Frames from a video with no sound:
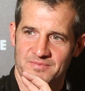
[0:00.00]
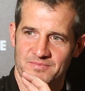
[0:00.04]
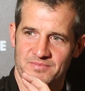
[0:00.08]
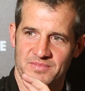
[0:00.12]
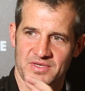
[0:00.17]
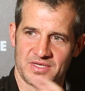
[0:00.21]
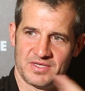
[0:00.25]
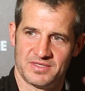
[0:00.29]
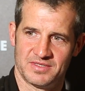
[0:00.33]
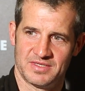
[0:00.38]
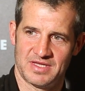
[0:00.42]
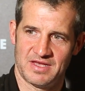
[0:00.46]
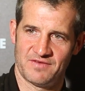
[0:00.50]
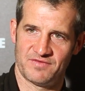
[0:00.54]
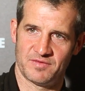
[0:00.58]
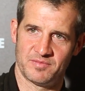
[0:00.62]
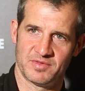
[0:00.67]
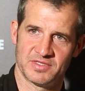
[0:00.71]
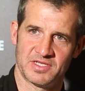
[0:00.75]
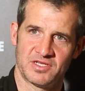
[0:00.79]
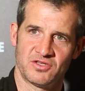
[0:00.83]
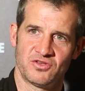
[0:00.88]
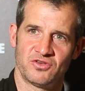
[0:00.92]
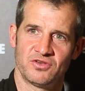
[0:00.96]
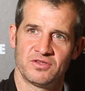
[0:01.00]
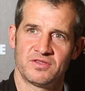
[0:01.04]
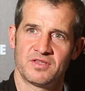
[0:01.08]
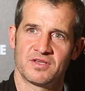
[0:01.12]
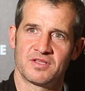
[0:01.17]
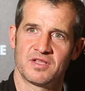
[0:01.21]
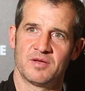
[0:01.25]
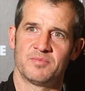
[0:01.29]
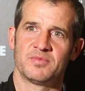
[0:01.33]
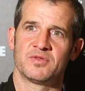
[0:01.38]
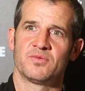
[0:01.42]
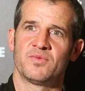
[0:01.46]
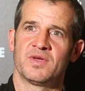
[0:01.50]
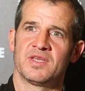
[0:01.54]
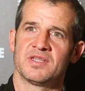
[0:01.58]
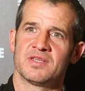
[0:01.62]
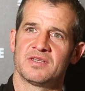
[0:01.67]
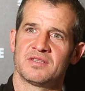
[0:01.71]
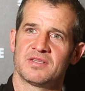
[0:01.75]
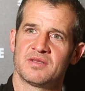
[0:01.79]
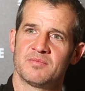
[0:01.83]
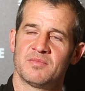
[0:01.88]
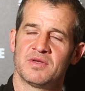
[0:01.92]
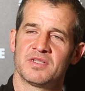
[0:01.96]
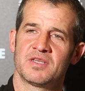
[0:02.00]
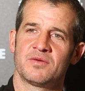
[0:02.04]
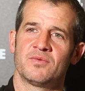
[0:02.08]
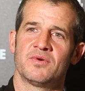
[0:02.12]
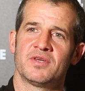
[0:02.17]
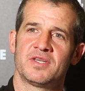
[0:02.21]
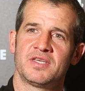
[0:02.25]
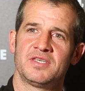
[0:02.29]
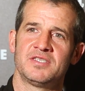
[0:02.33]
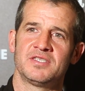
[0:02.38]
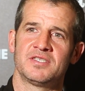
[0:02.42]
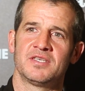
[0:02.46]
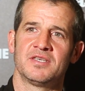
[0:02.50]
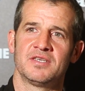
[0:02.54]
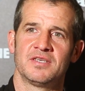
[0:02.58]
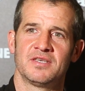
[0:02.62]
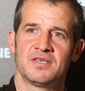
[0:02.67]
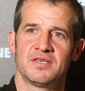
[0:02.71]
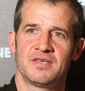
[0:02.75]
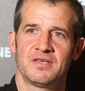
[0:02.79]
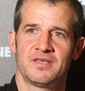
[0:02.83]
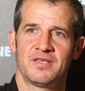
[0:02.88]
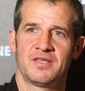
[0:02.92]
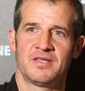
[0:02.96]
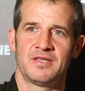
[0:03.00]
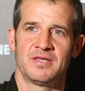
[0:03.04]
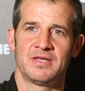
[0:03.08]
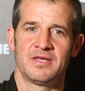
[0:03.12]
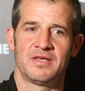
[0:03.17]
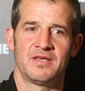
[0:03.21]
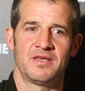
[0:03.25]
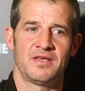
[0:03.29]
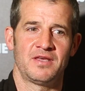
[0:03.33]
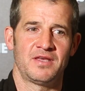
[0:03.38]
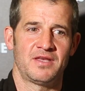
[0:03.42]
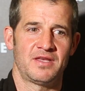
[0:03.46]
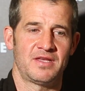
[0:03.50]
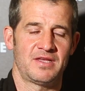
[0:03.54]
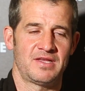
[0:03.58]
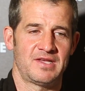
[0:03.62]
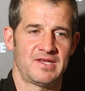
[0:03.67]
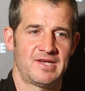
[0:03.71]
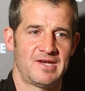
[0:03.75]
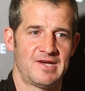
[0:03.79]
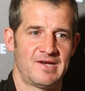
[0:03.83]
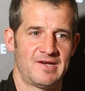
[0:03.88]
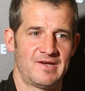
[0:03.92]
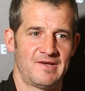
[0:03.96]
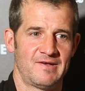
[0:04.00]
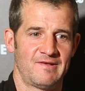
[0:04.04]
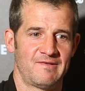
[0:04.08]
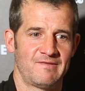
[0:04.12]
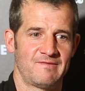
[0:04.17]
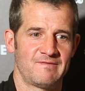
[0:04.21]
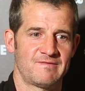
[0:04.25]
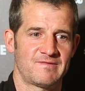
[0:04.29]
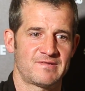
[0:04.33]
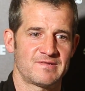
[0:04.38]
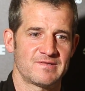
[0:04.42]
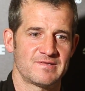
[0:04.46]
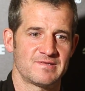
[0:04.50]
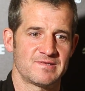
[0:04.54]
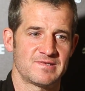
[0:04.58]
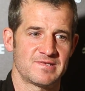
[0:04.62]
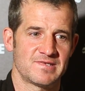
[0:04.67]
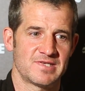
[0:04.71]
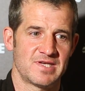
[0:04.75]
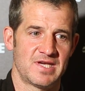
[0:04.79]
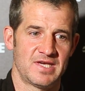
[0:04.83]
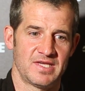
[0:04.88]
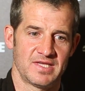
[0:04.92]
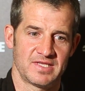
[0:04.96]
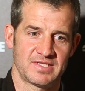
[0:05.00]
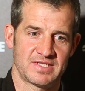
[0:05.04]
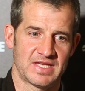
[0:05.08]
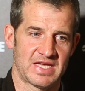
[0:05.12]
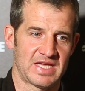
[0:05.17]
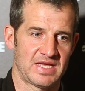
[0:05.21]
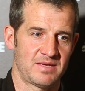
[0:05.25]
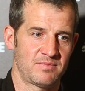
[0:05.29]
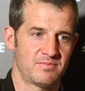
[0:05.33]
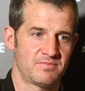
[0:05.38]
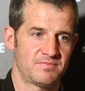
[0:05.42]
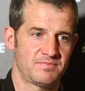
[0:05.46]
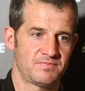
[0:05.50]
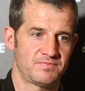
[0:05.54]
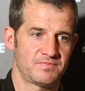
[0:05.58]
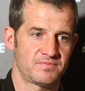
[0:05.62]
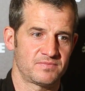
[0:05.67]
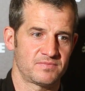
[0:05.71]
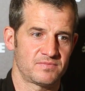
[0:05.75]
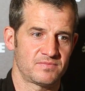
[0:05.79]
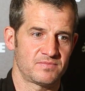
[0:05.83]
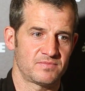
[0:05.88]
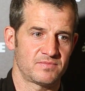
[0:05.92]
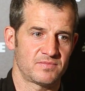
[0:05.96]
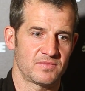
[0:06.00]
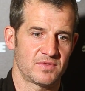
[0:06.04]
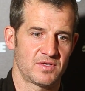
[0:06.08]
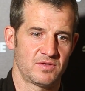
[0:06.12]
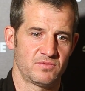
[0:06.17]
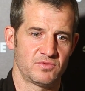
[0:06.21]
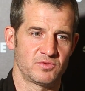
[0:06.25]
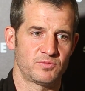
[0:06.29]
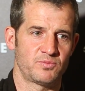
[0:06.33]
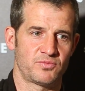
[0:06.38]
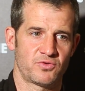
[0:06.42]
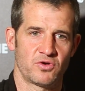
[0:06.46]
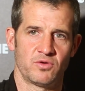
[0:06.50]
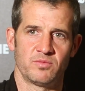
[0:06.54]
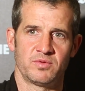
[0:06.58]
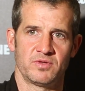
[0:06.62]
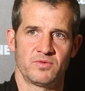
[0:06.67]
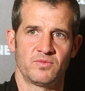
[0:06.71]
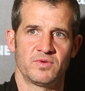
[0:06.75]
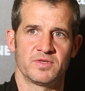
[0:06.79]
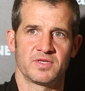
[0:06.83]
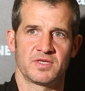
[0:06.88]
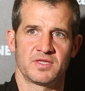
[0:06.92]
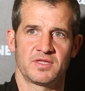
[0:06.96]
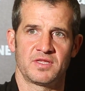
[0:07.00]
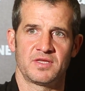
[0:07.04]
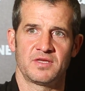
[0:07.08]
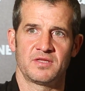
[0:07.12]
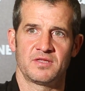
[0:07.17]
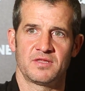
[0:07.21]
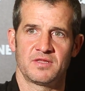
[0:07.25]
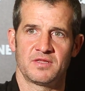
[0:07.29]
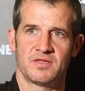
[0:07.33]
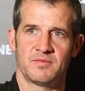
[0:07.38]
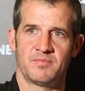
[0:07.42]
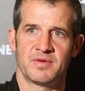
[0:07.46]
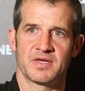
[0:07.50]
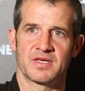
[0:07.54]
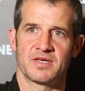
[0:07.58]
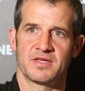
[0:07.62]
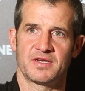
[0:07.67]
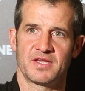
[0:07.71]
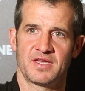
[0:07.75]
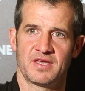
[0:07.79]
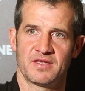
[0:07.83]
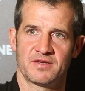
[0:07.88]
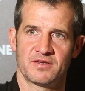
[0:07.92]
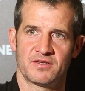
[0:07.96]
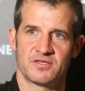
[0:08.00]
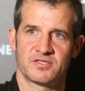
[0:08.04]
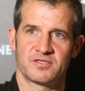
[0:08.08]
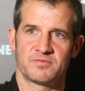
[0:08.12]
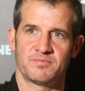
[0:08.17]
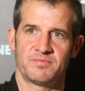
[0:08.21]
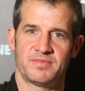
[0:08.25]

But everybody knew the club had went into money worries, and at the time I was probably one of the bigger earners.